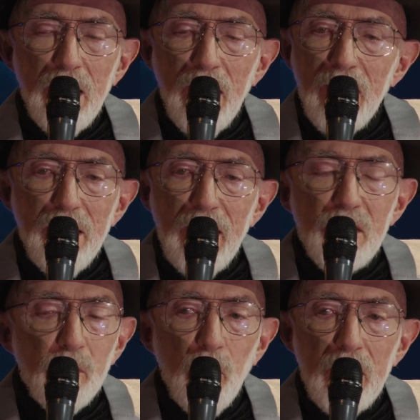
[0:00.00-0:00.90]
And
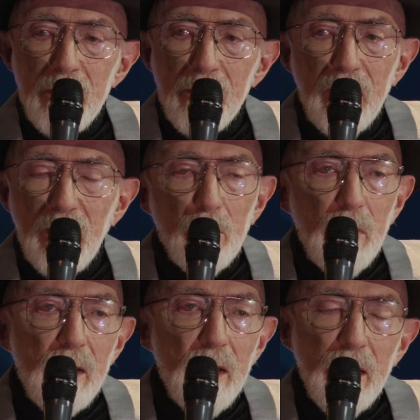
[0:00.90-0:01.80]
that's one skill,
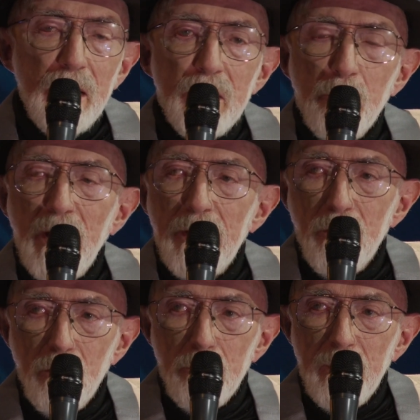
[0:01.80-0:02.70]
but it is by
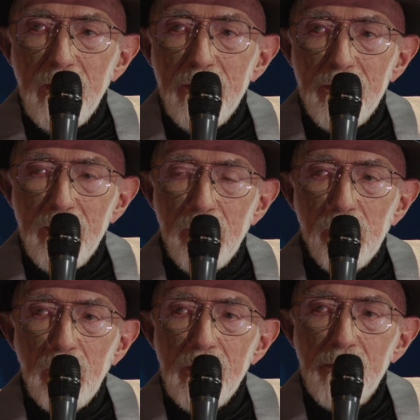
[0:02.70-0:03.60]
no means the
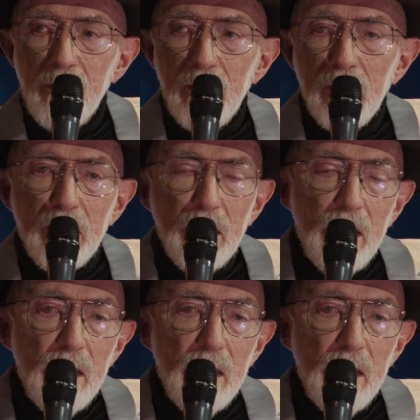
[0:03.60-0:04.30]
only skill. And